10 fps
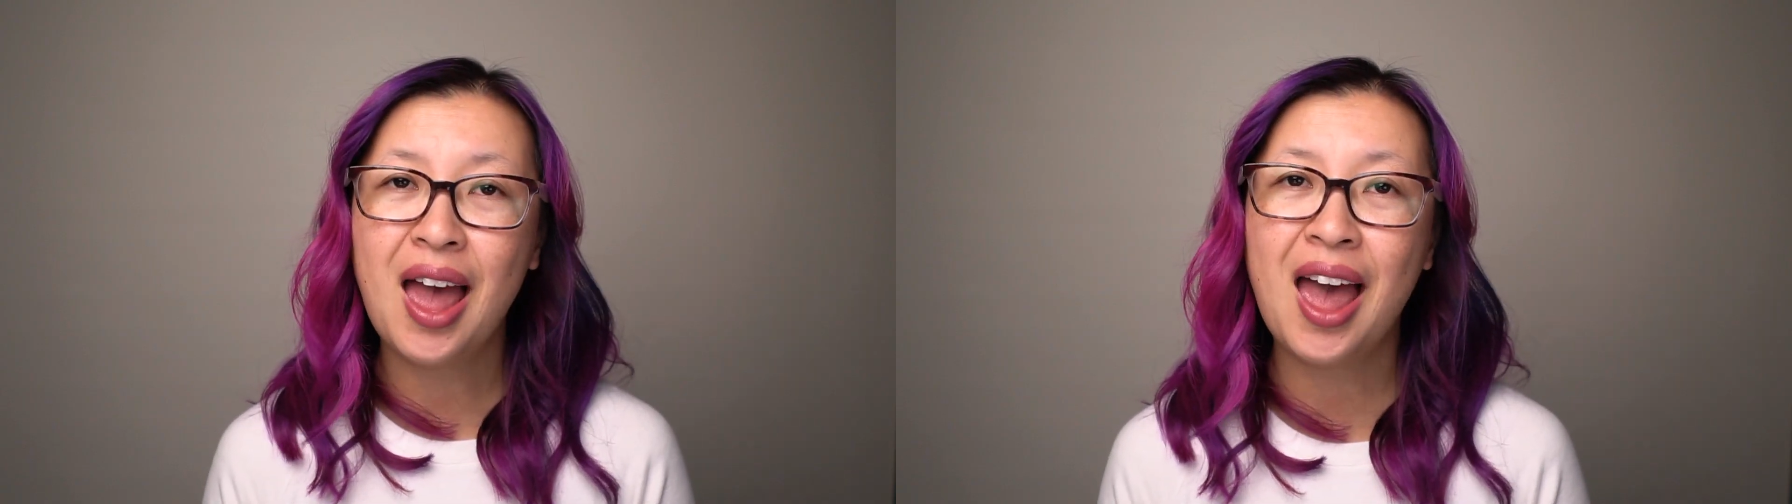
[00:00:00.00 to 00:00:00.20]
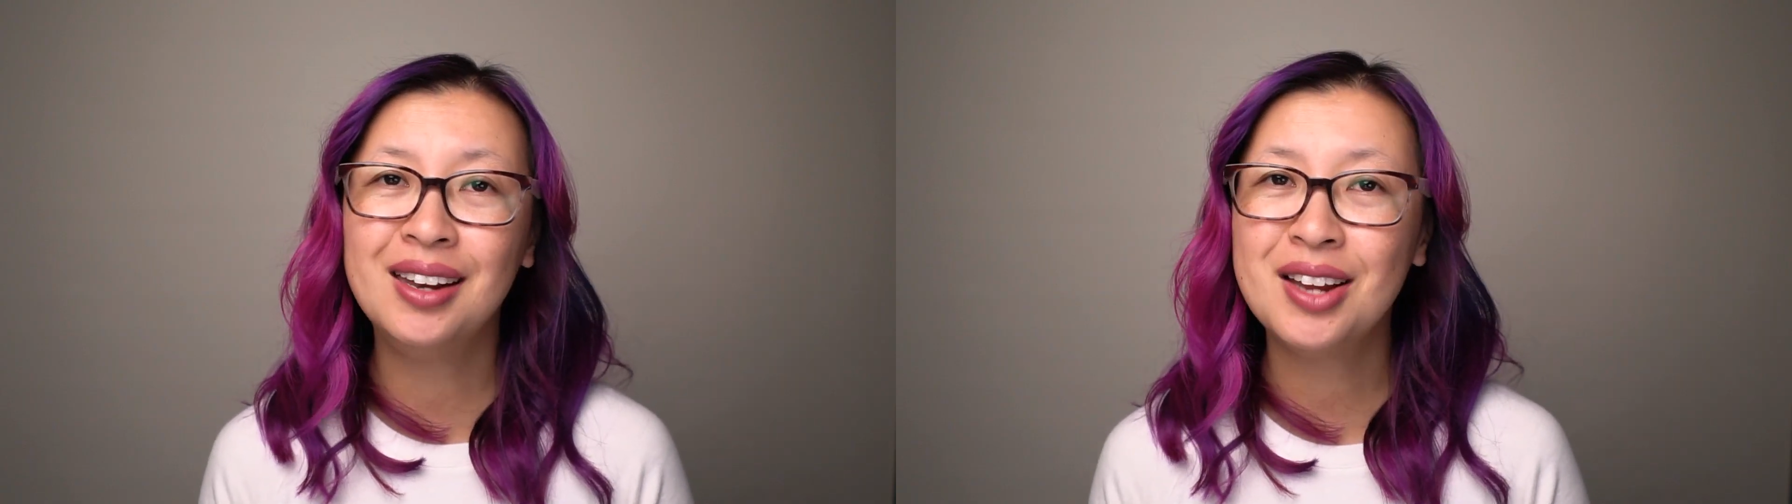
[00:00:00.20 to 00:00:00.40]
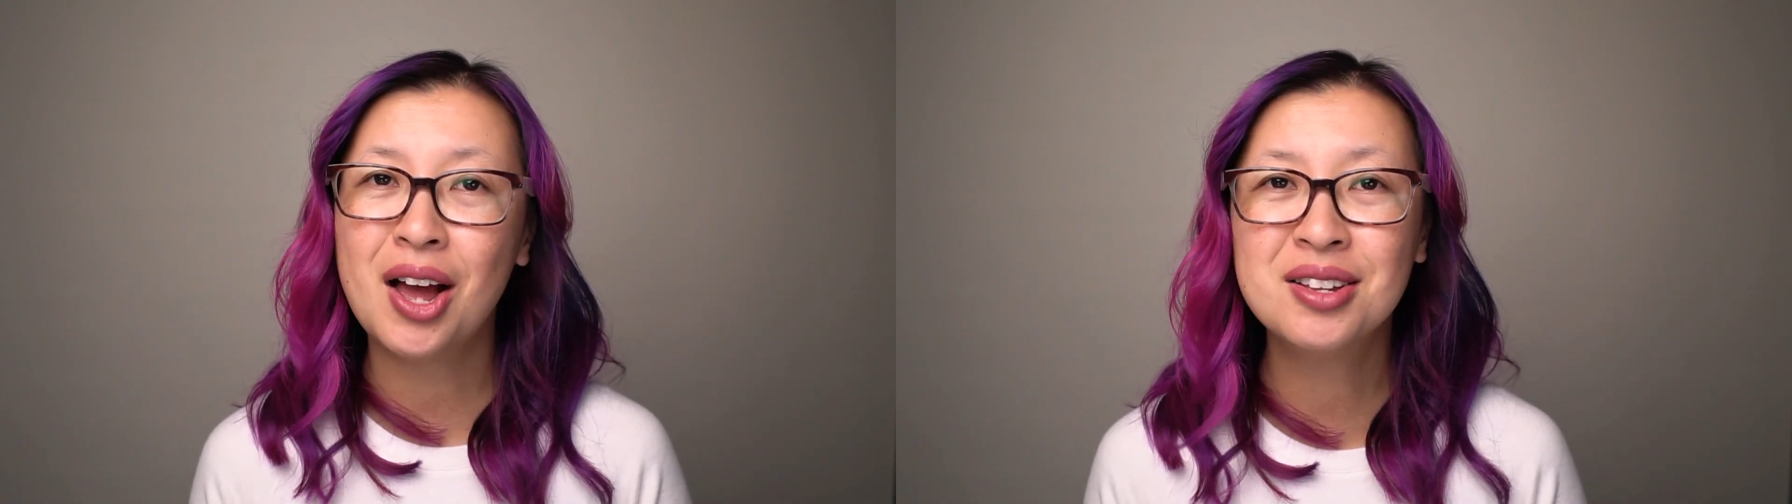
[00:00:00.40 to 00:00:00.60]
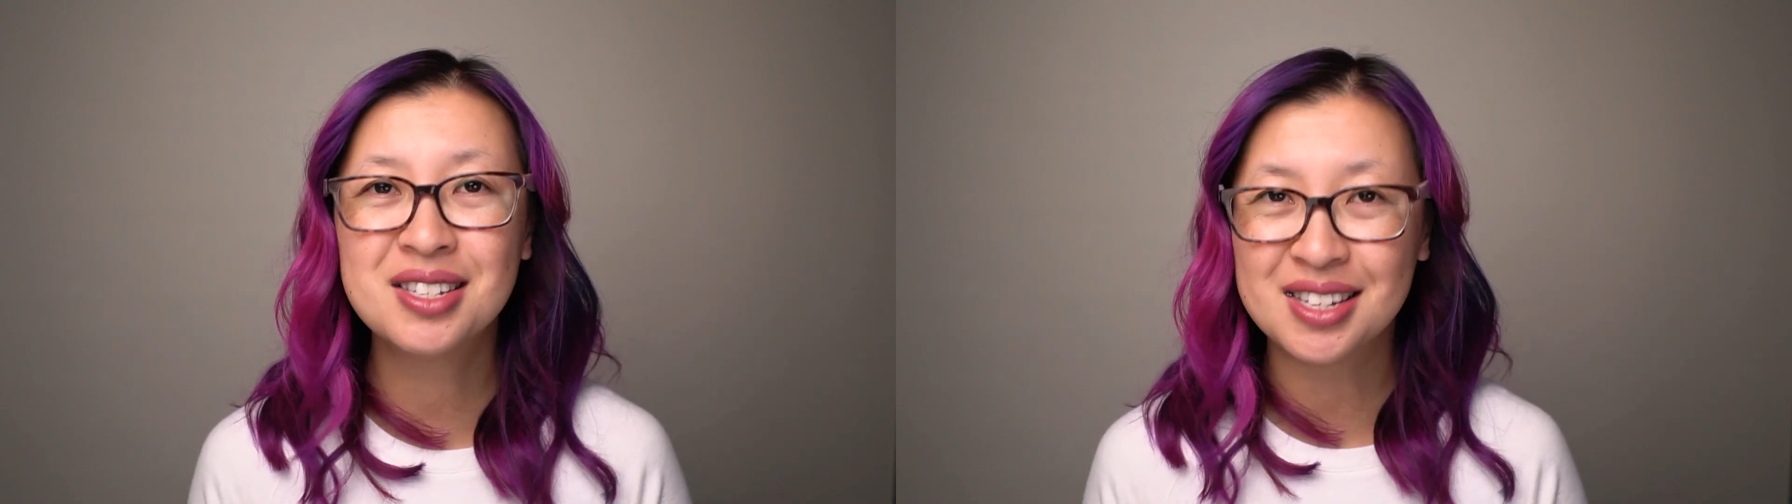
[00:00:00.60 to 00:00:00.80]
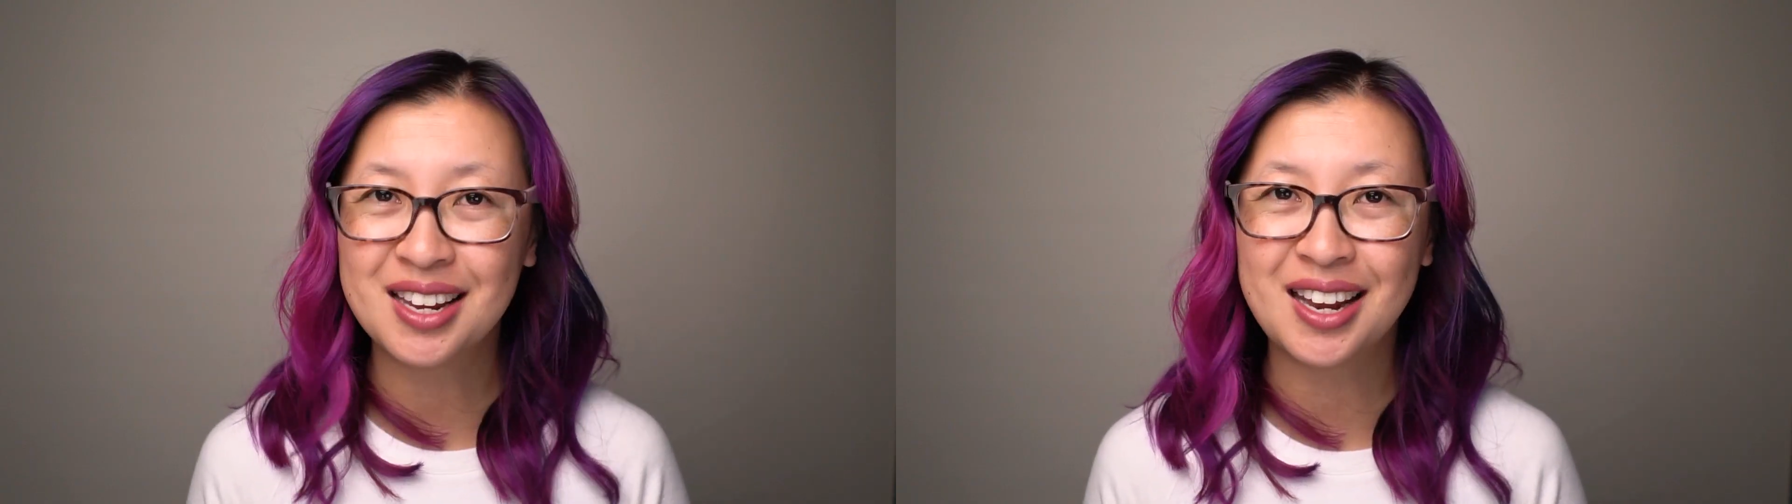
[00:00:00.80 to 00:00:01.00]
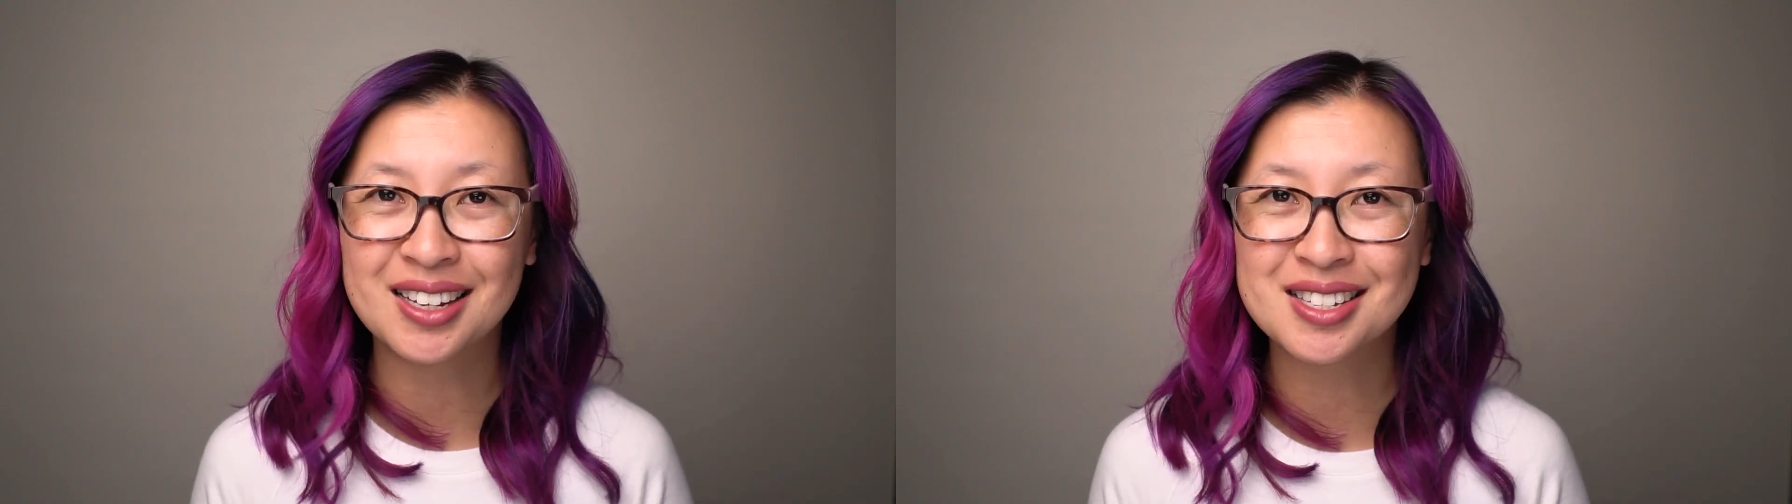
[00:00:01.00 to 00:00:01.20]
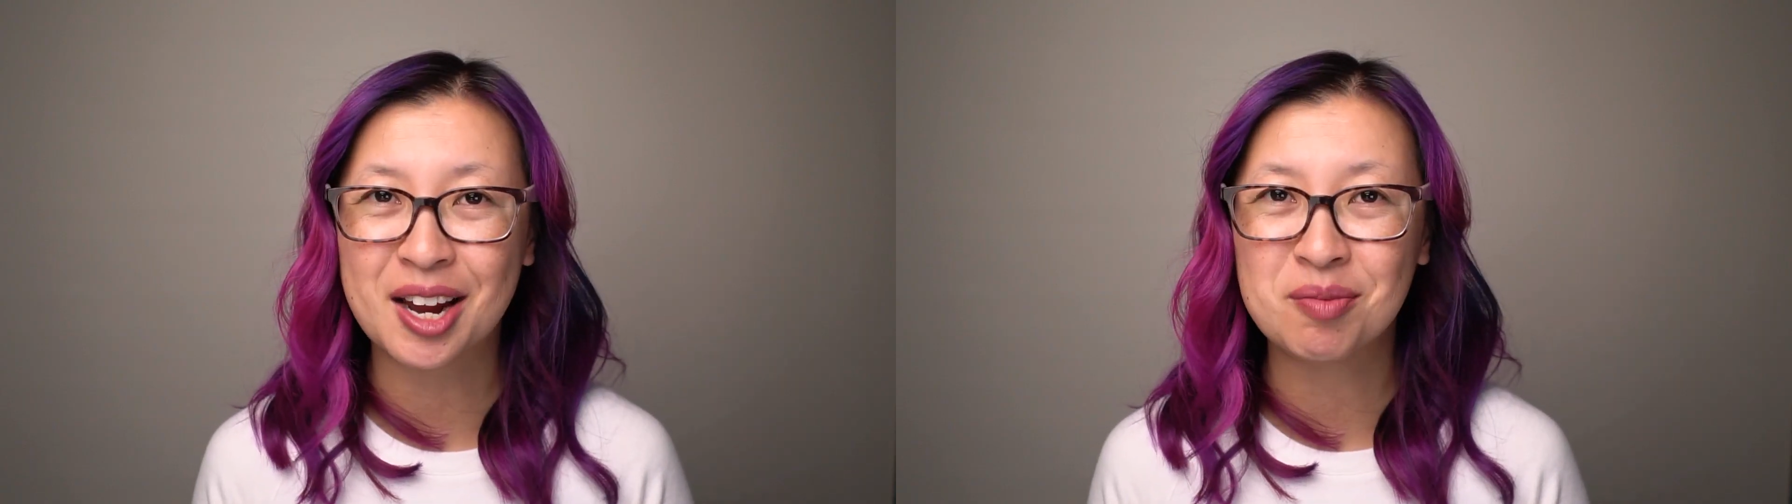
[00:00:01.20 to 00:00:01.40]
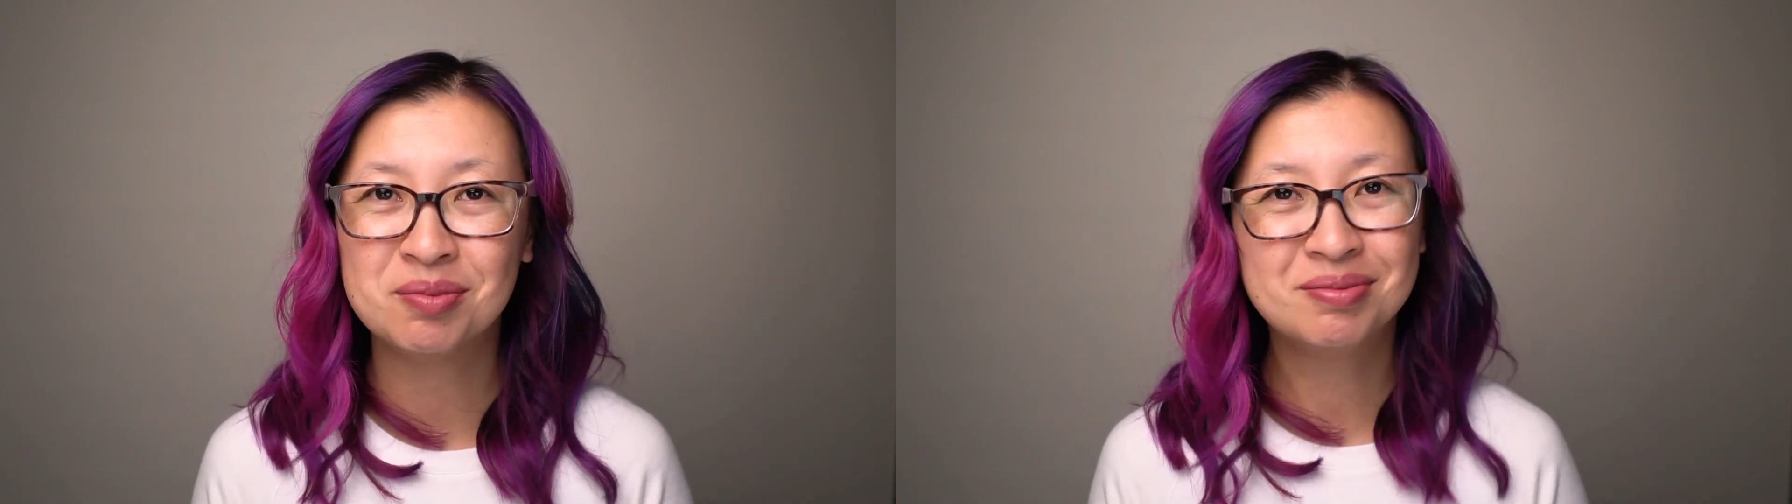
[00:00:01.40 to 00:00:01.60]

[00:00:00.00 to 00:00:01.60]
and I'll see you next time.